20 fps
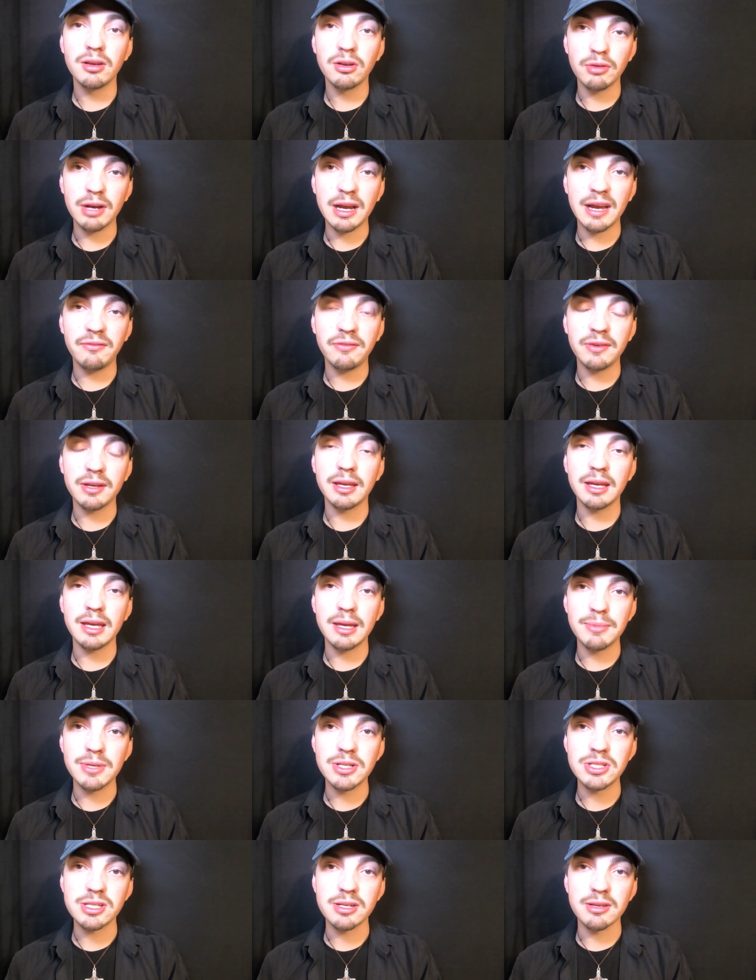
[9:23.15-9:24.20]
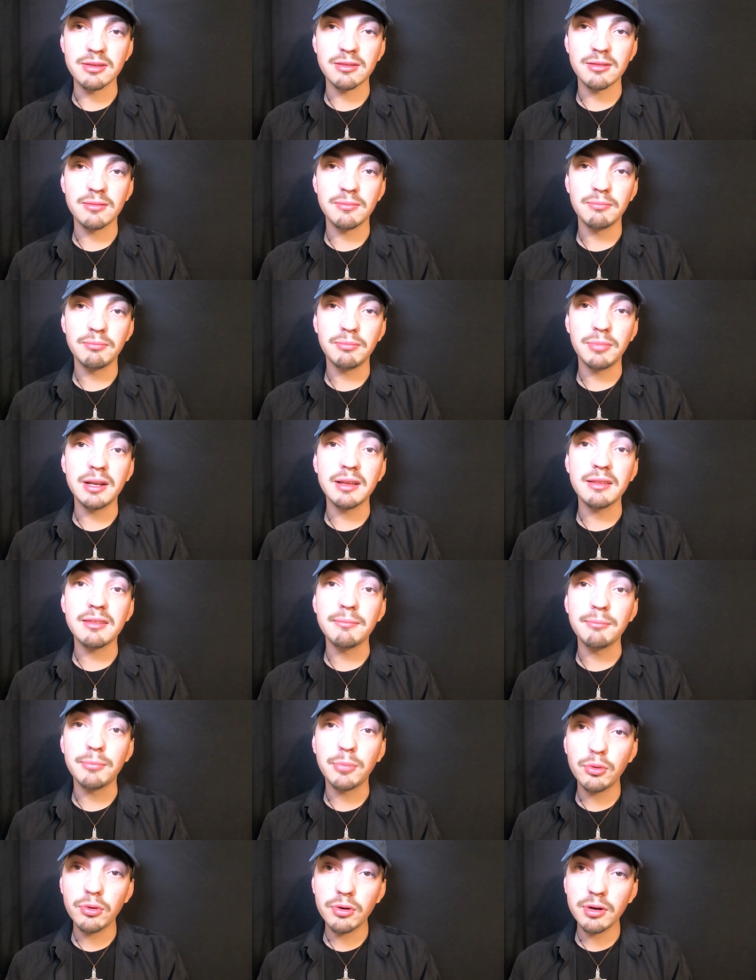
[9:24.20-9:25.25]
graphic images, but it's
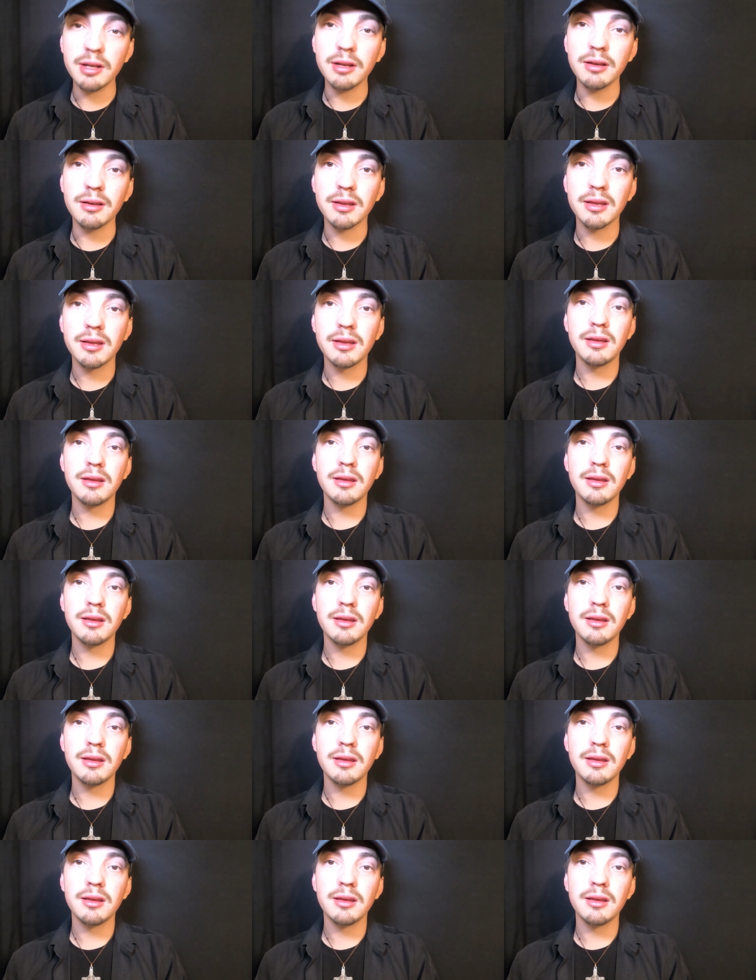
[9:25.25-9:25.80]
important